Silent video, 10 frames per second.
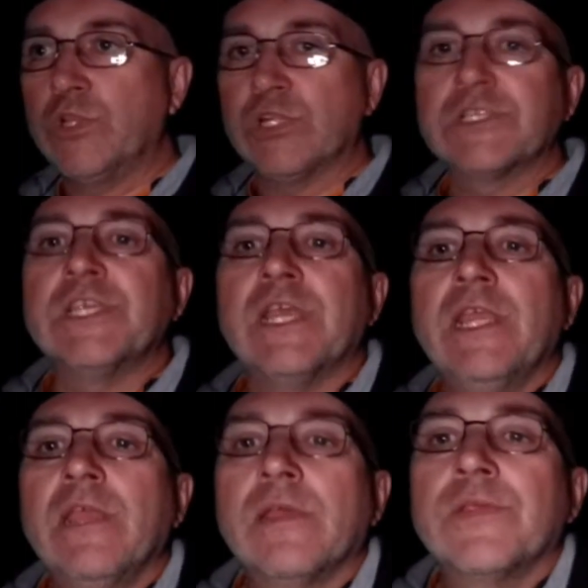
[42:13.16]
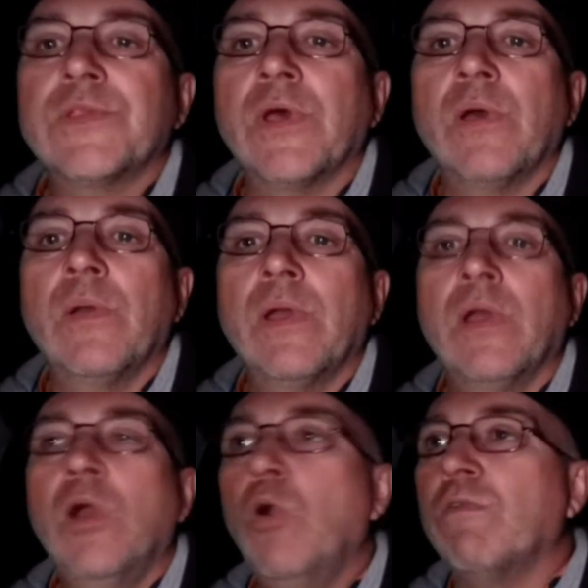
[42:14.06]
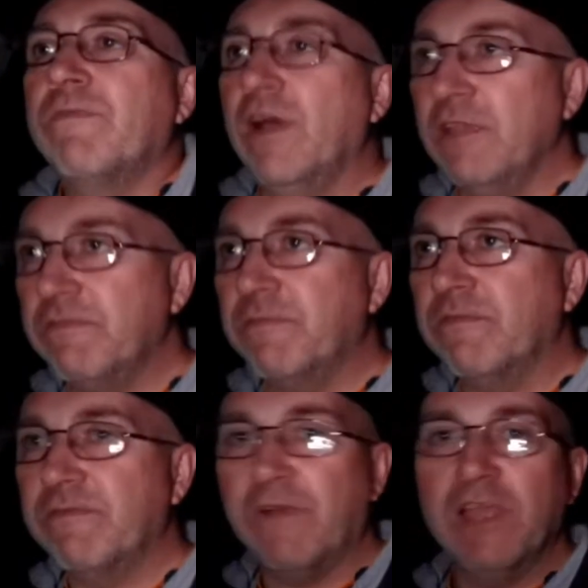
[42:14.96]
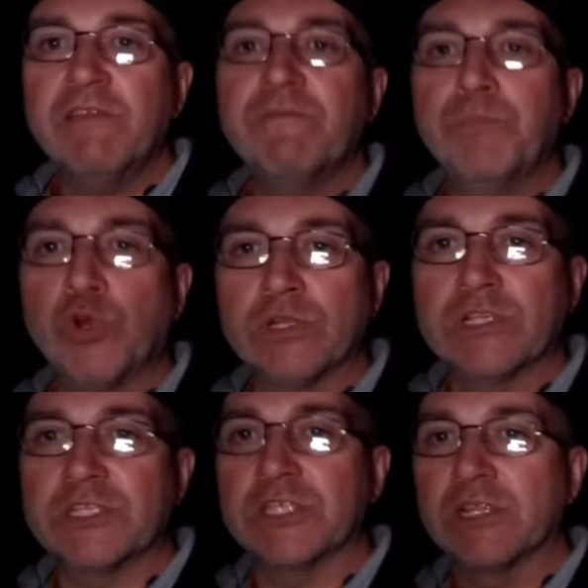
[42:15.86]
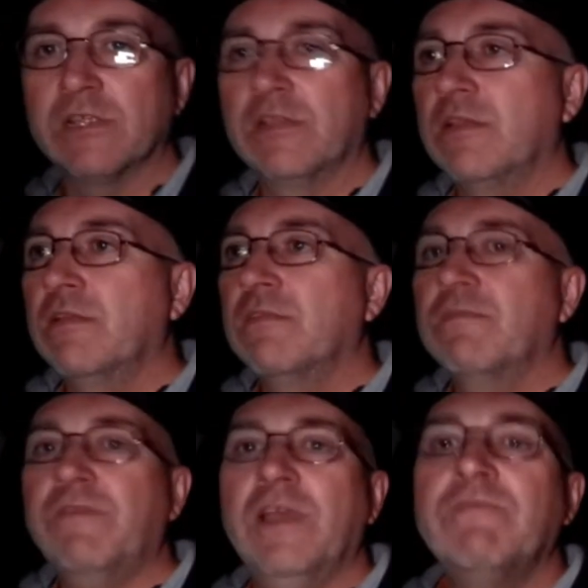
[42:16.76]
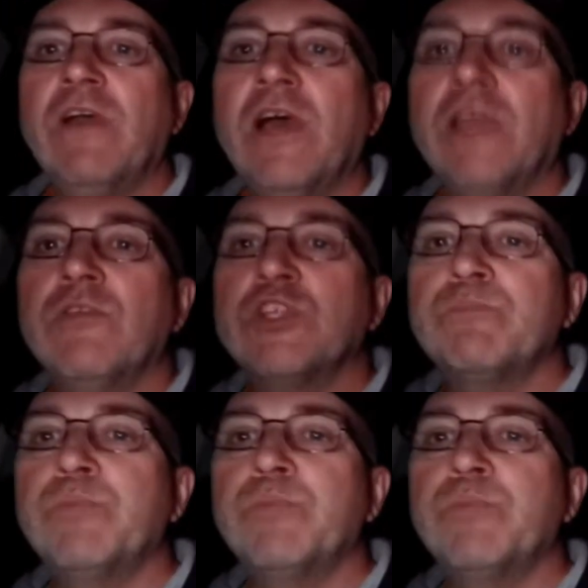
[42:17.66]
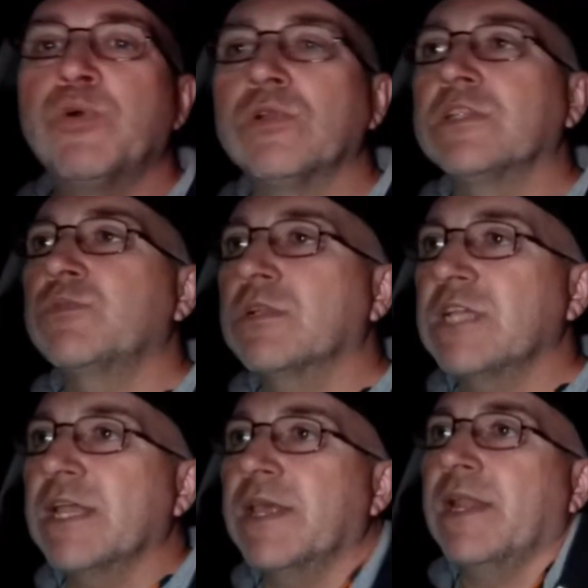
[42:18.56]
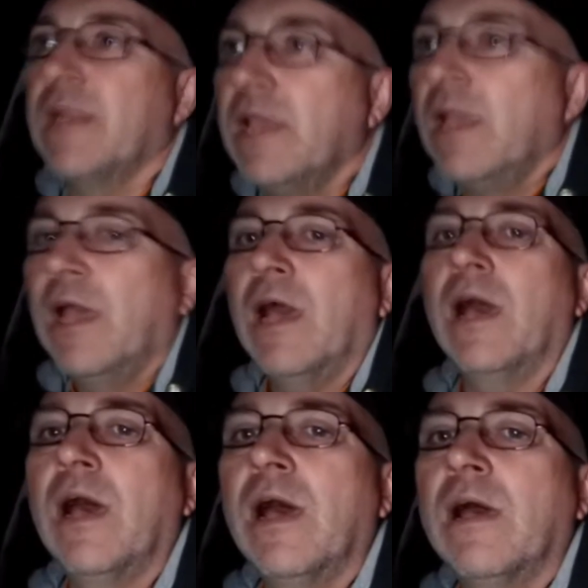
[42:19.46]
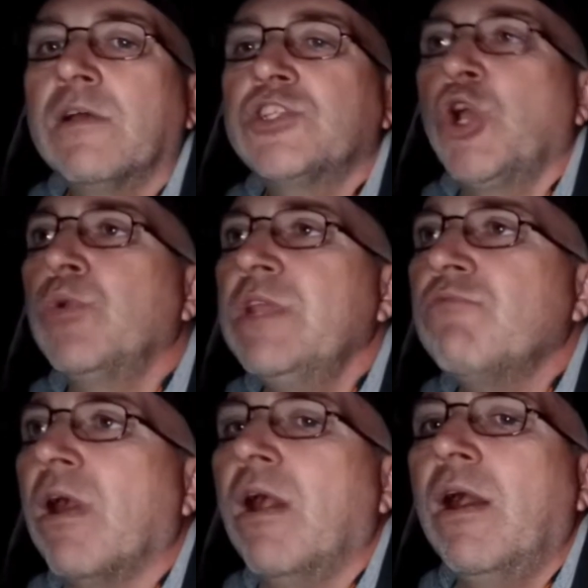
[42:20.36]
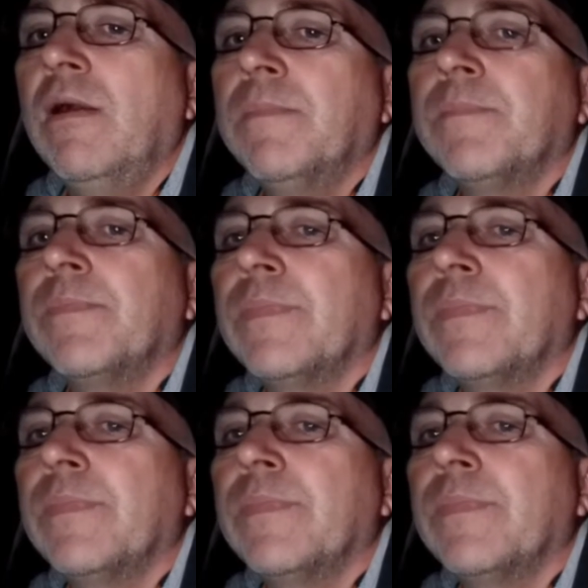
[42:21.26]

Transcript: we shall see. So, five punts, 5 Irish punts. What's that then? Tony Ra,